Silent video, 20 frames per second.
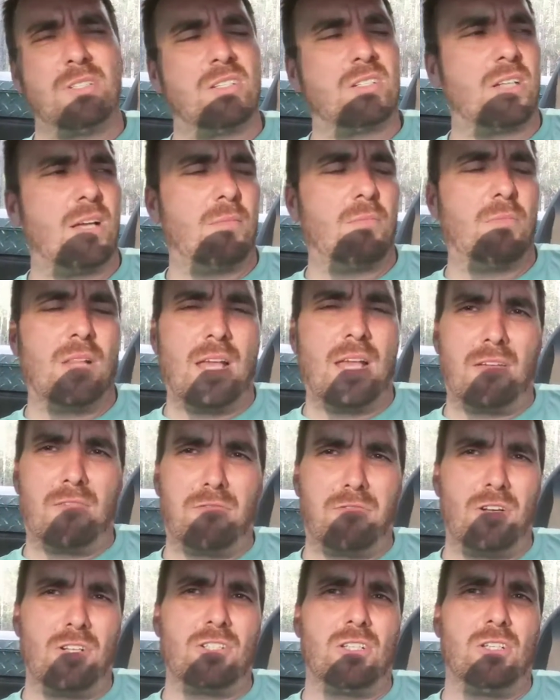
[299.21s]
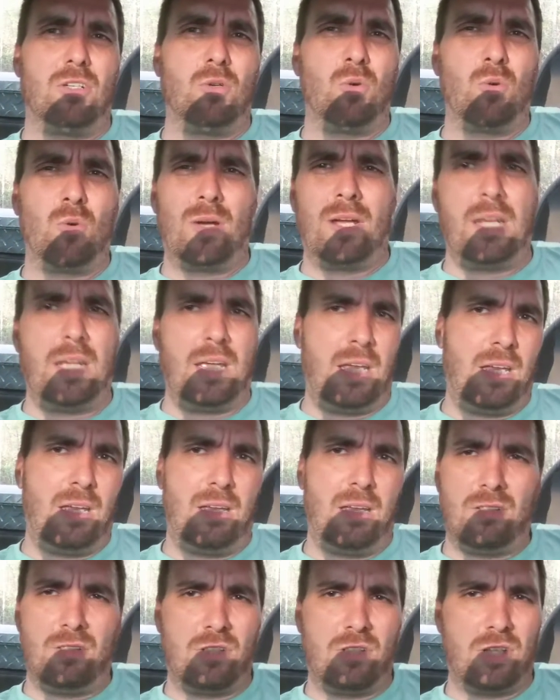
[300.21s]
to something like French linguine,
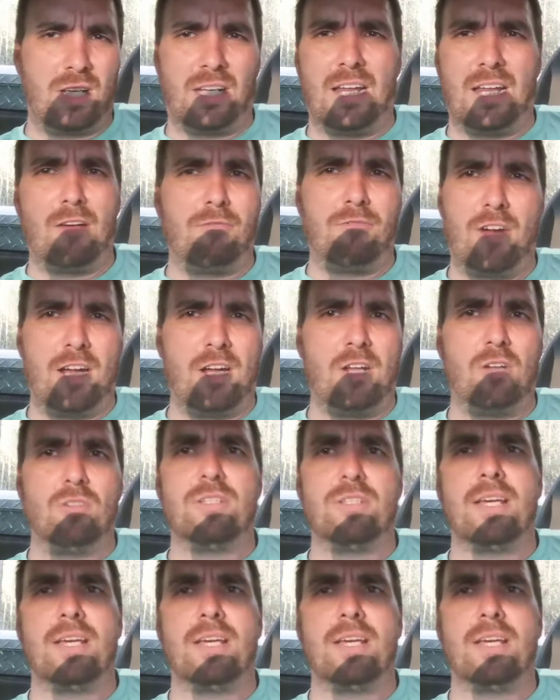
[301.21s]
chicken Alfredo